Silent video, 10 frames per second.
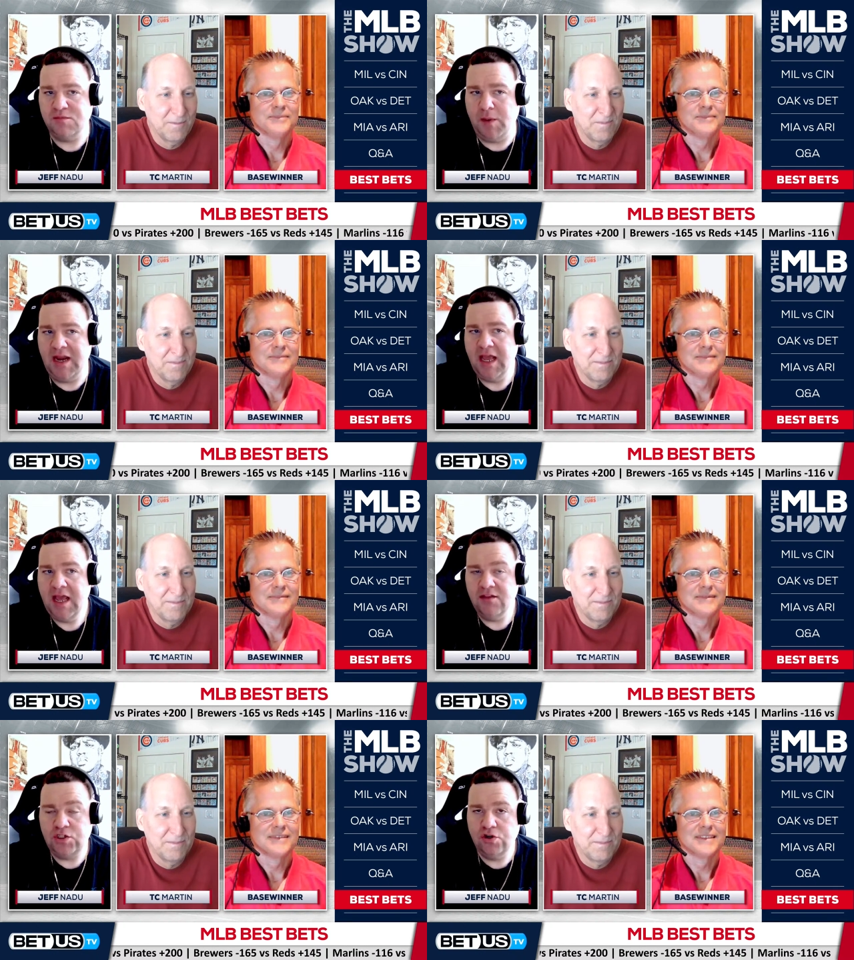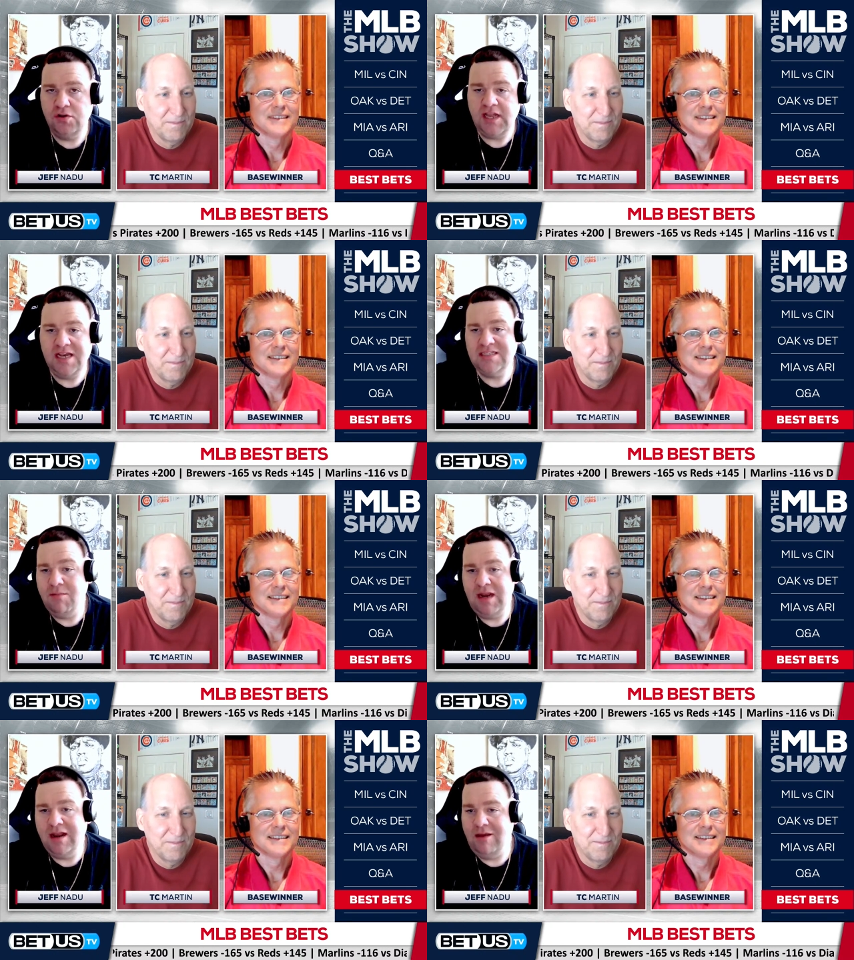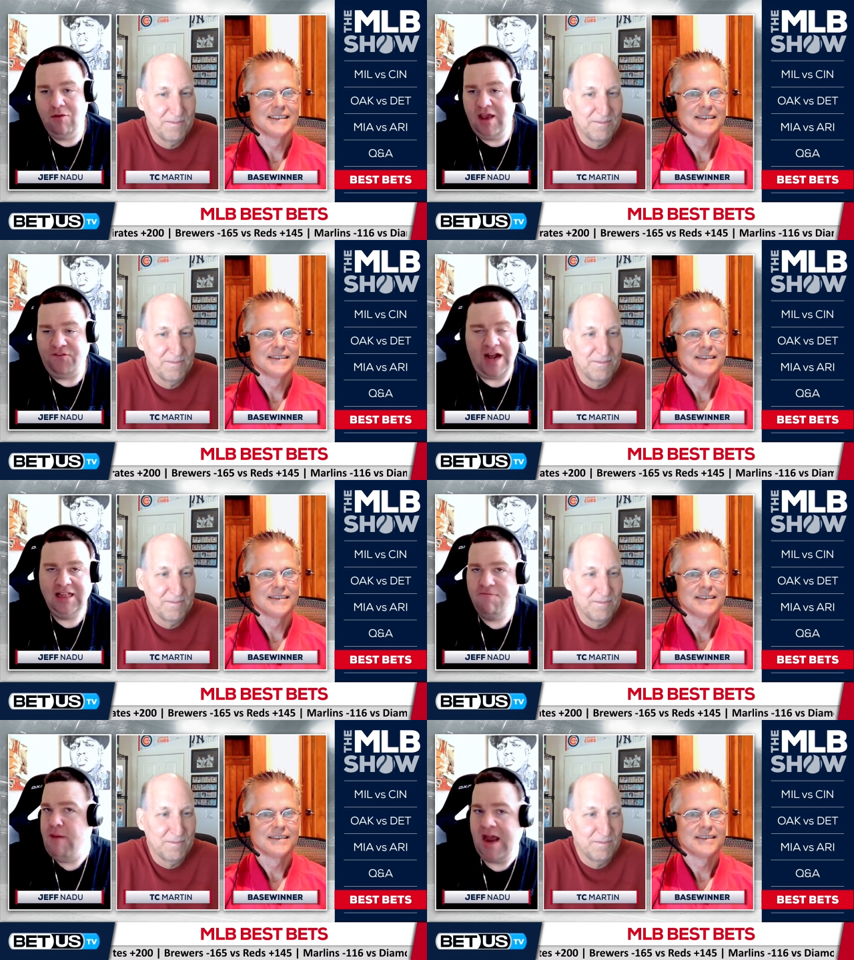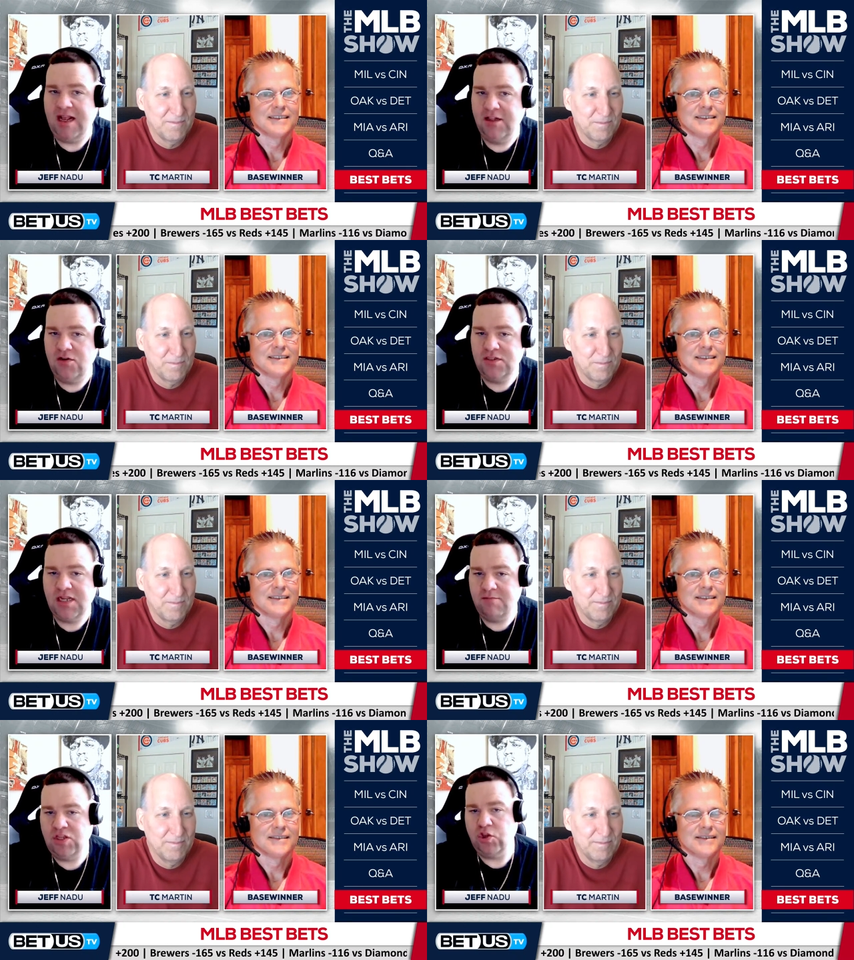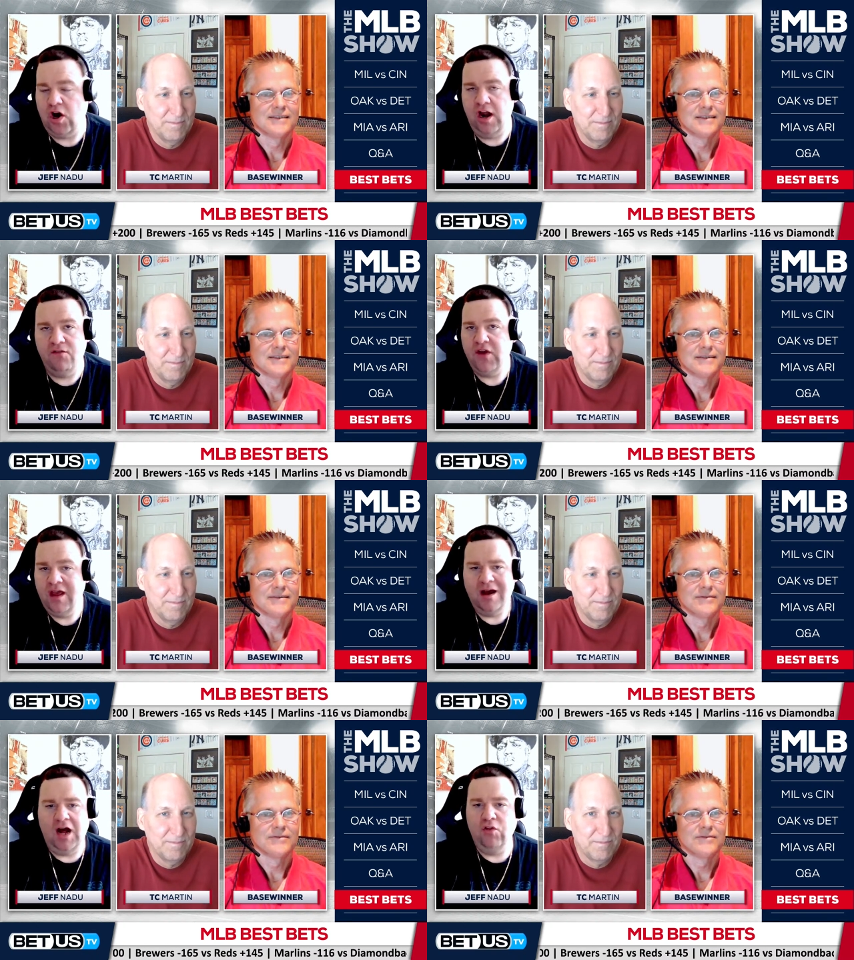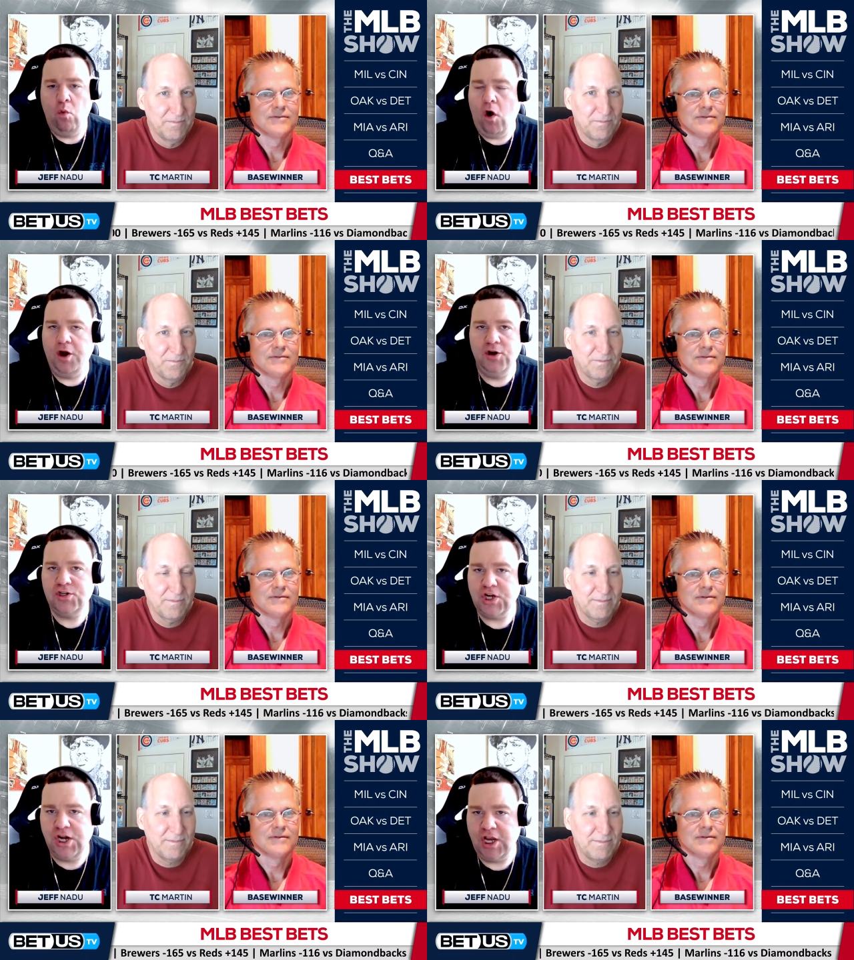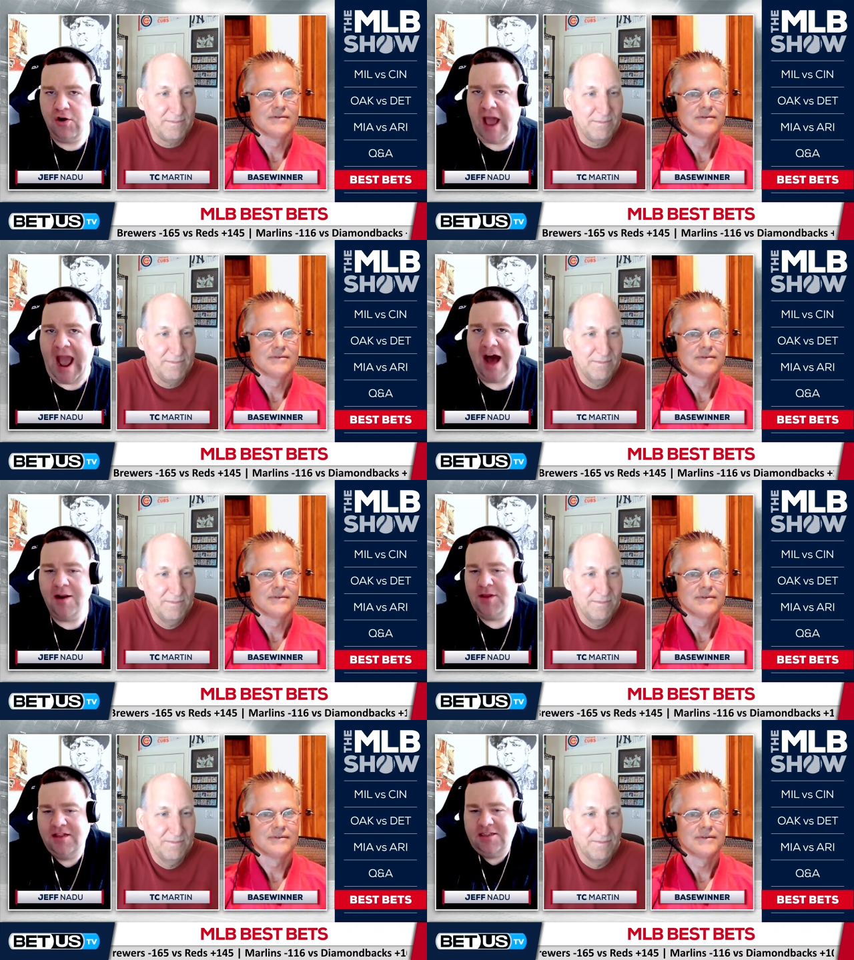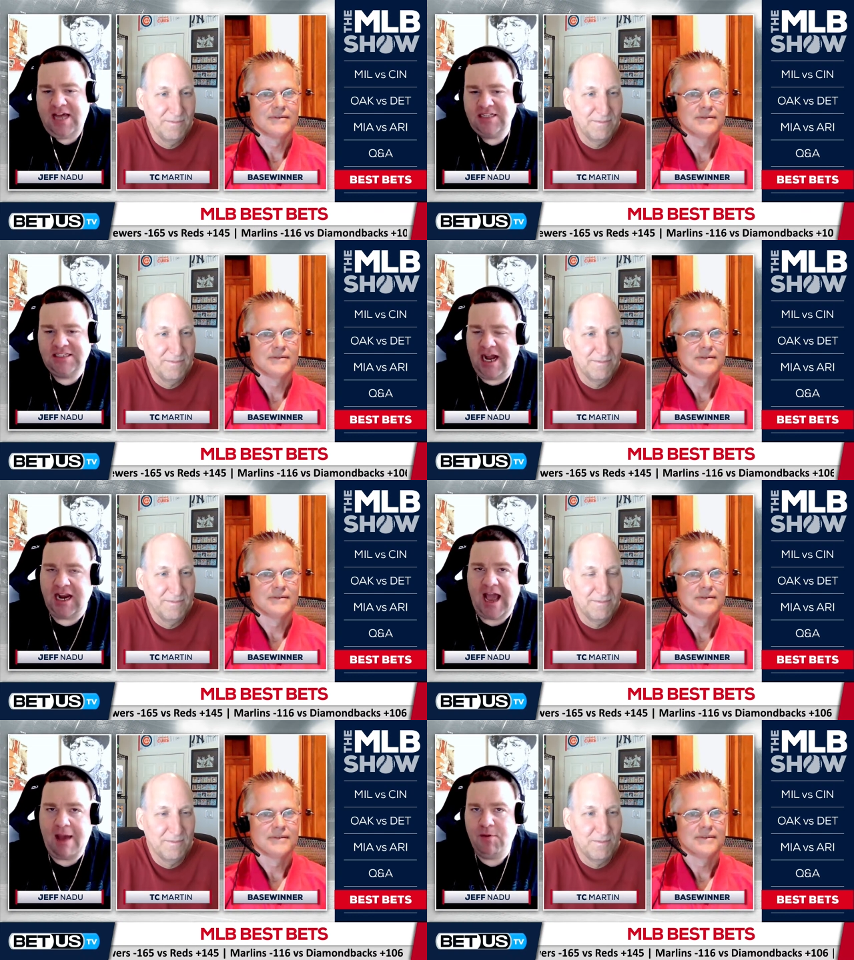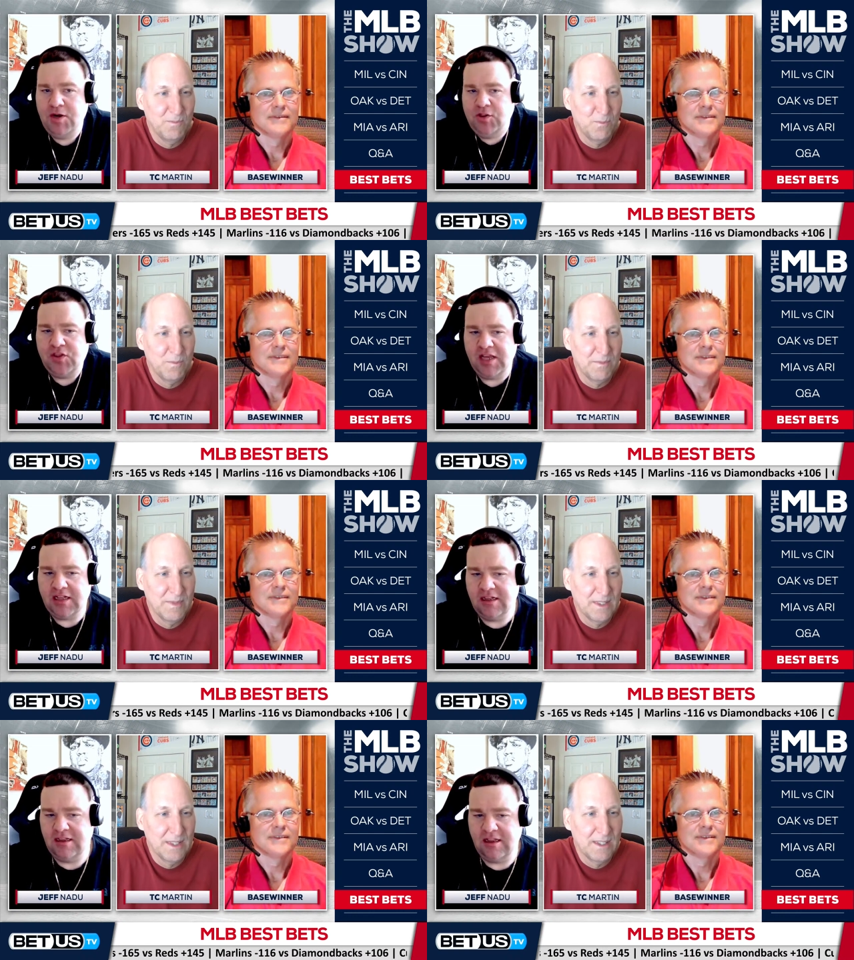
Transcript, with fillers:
Speaker 1: But the truth is, I mean, if I lived back in those times, I thought of the water's gonna go down. I mean, that's not gonna happen. You don't think